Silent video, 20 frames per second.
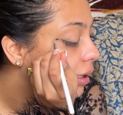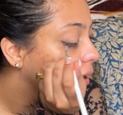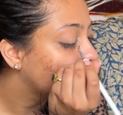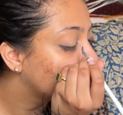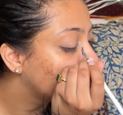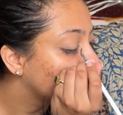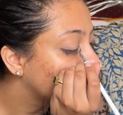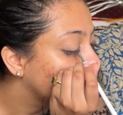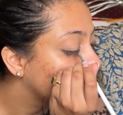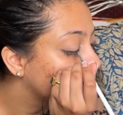
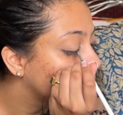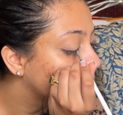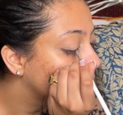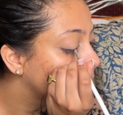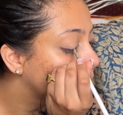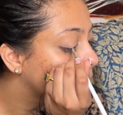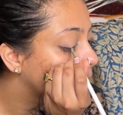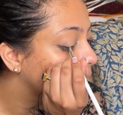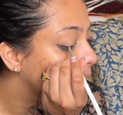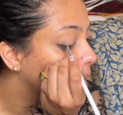apply a
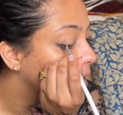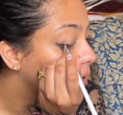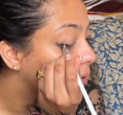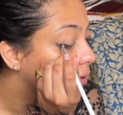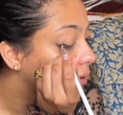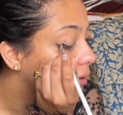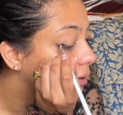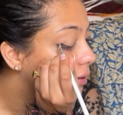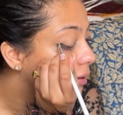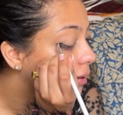very
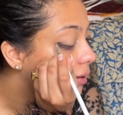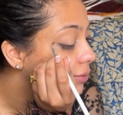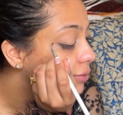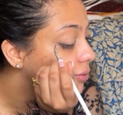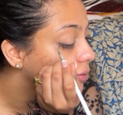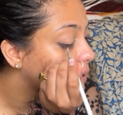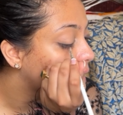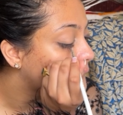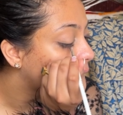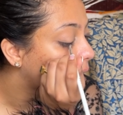rough
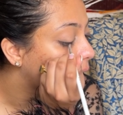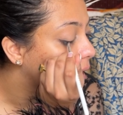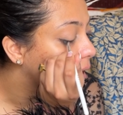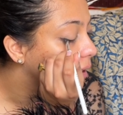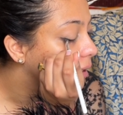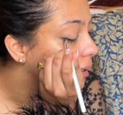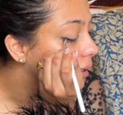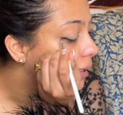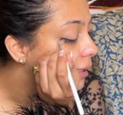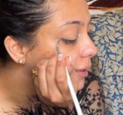
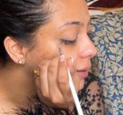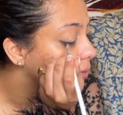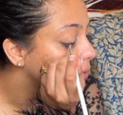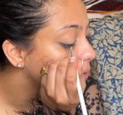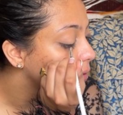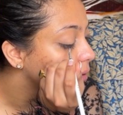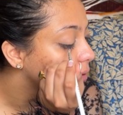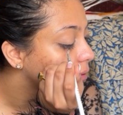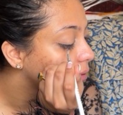eyeliner,